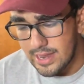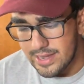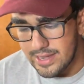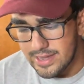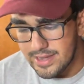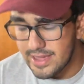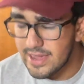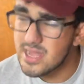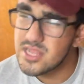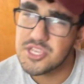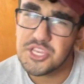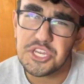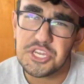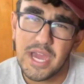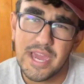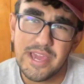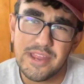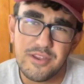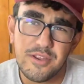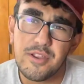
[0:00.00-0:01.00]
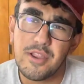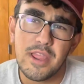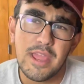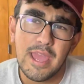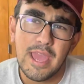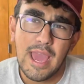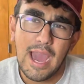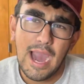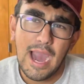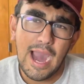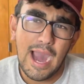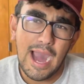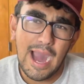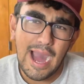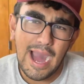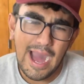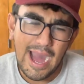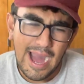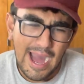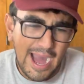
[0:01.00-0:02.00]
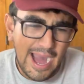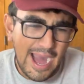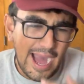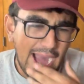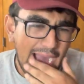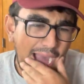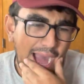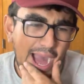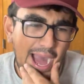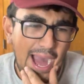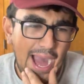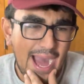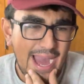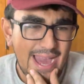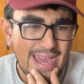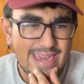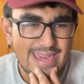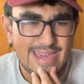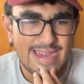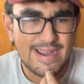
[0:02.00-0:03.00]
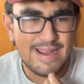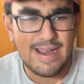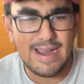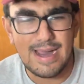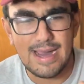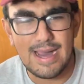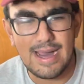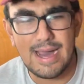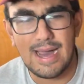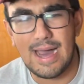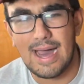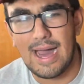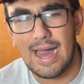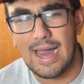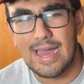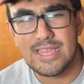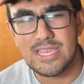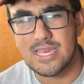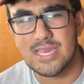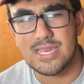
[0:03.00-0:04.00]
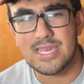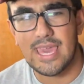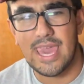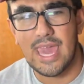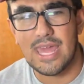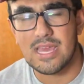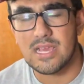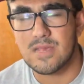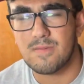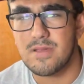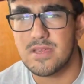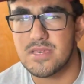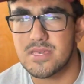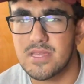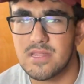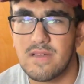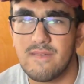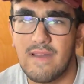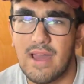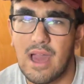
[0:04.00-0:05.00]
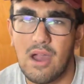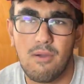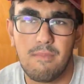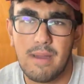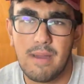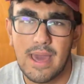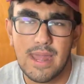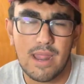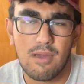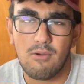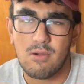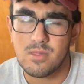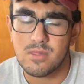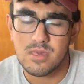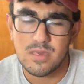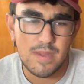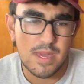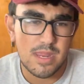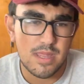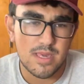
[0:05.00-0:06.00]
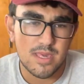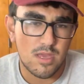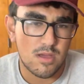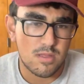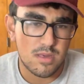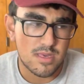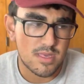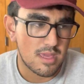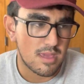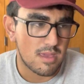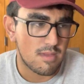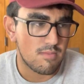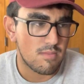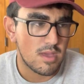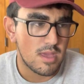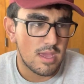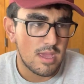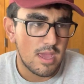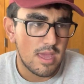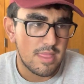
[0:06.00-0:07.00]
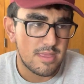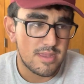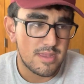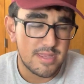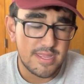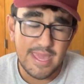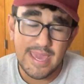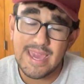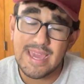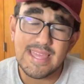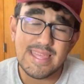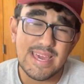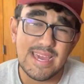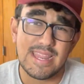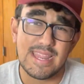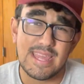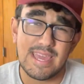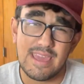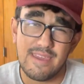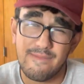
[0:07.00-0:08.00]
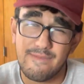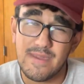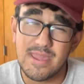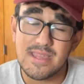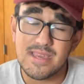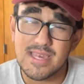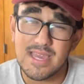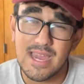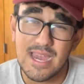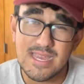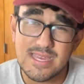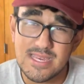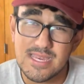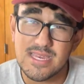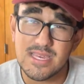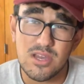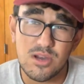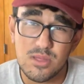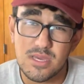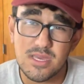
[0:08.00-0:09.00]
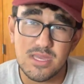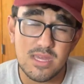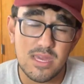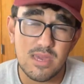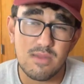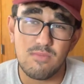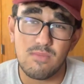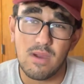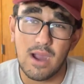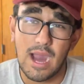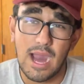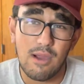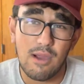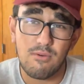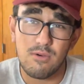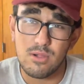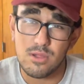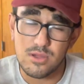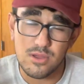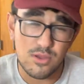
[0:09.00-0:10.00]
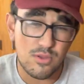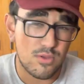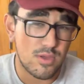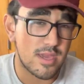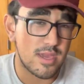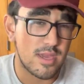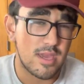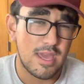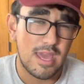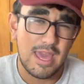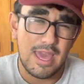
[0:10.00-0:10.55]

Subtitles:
Dan Snyder, I just can't express enough how bad I want this man to sell this team. The day that if he decides to sell this team, I will literally